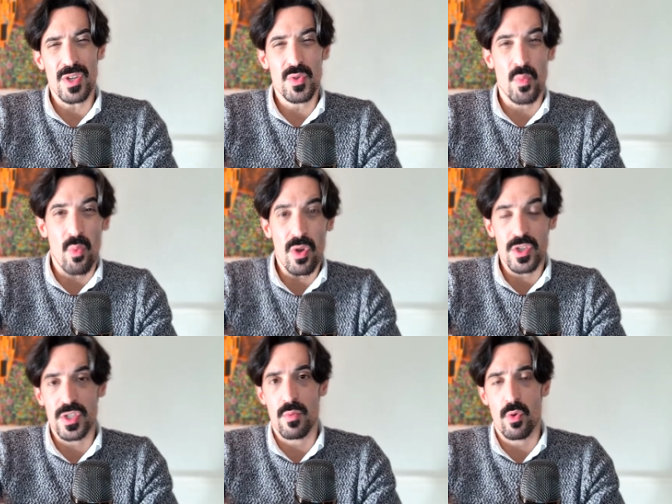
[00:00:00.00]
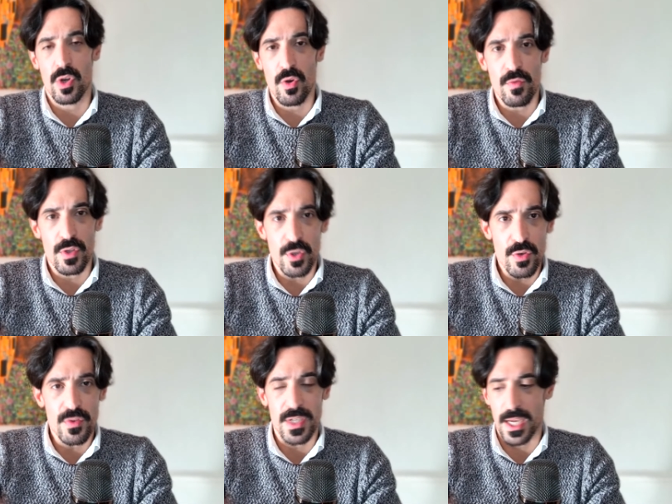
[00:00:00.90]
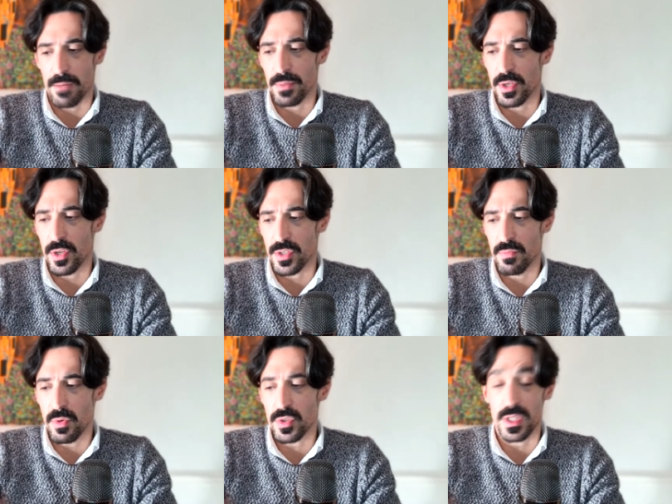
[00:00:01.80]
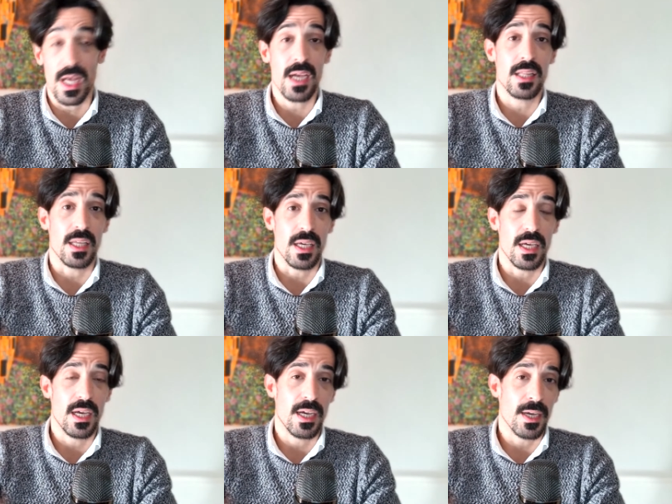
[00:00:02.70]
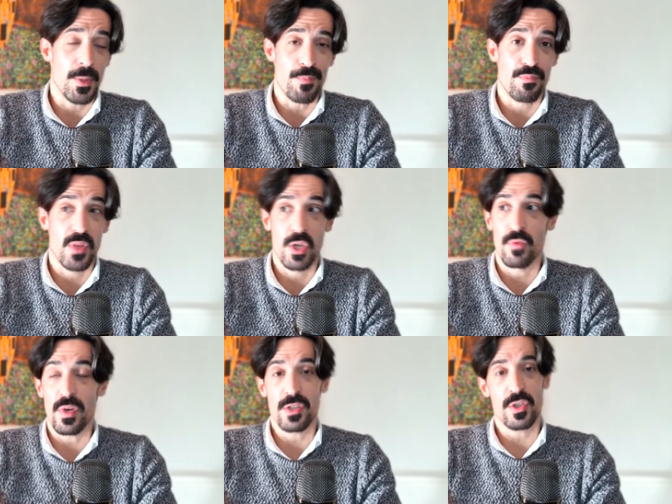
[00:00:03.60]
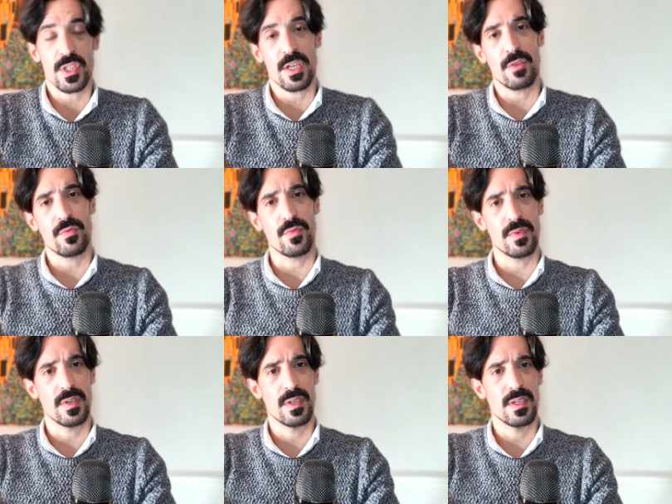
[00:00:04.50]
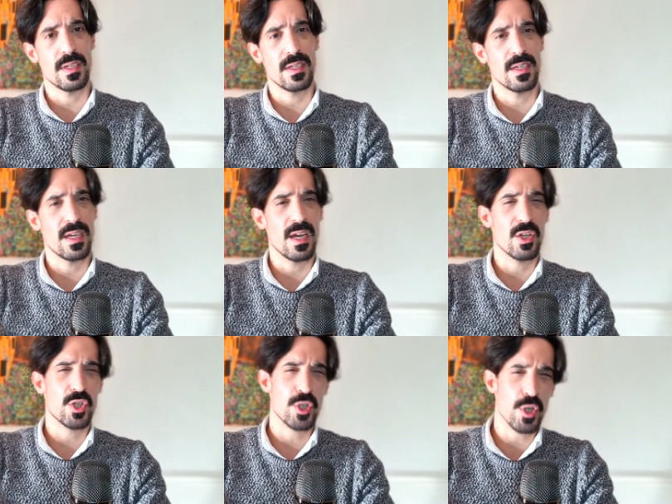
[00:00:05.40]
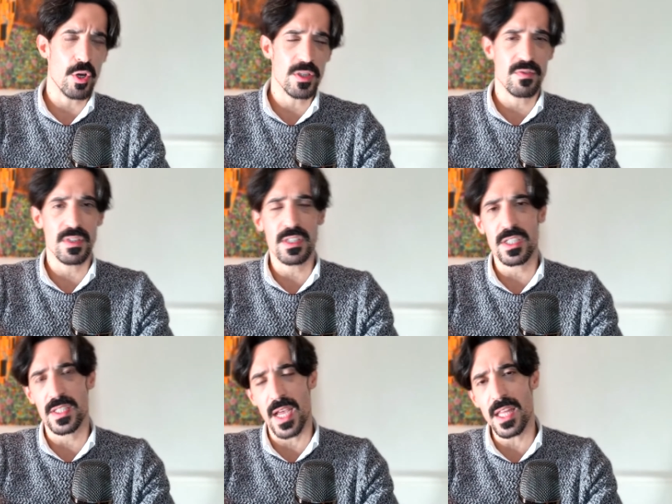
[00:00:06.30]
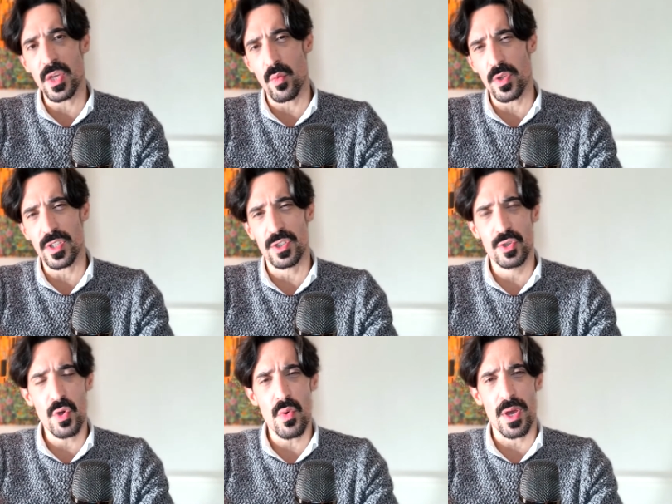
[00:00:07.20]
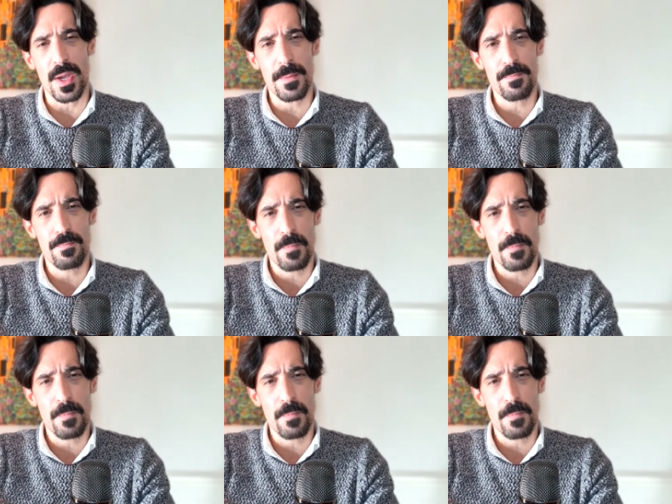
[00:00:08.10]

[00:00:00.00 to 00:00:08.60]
to watch someone over and over again, because most likely you'll find yourself sort of understanding what they're doing,